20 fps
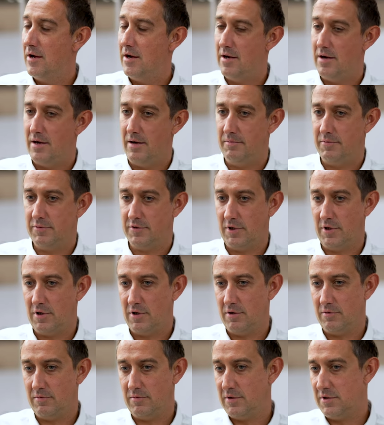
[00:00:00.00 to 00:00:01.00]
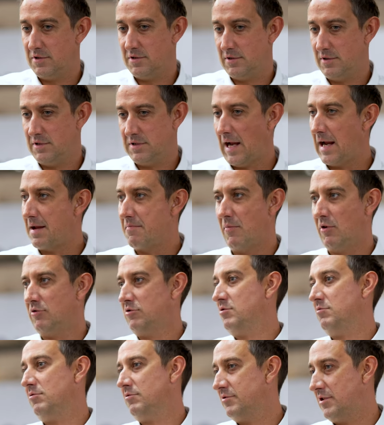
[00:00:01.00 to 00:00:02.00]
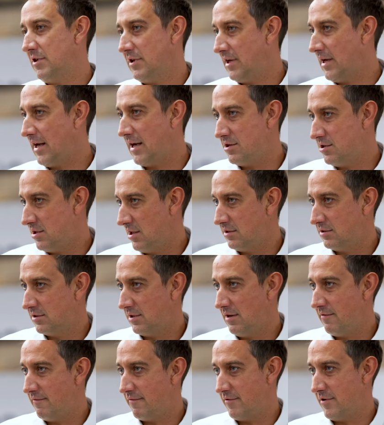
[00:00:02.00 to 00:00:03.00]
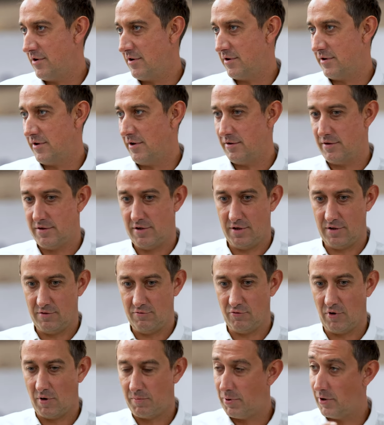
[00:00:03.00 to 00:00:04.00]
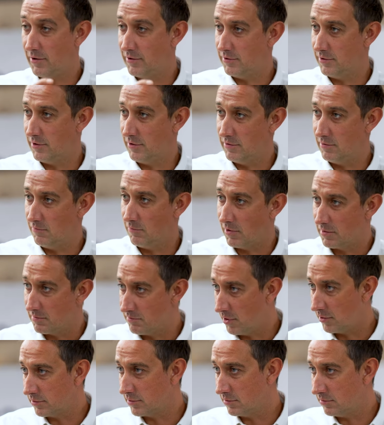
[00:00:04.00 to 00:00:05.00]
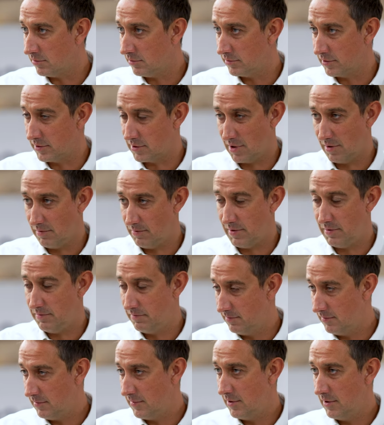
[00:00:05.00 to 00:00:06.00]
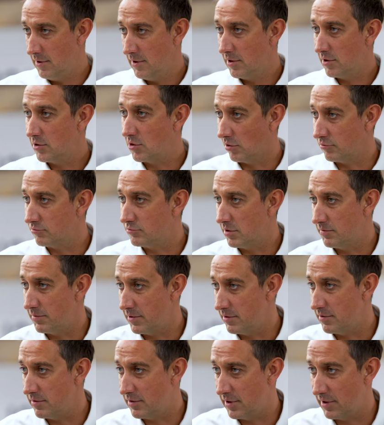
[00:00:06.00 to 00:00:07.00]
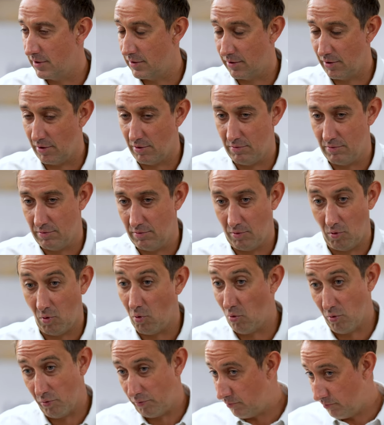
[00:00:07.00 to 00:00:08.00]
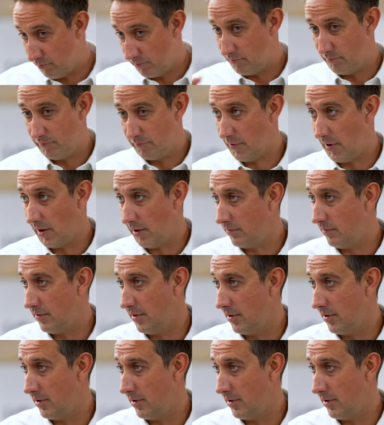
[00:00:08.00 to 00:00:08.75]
So you can, there's 8 modules in an HNC, for instance. You can drop on and do the one module that's going to be contributed to, or the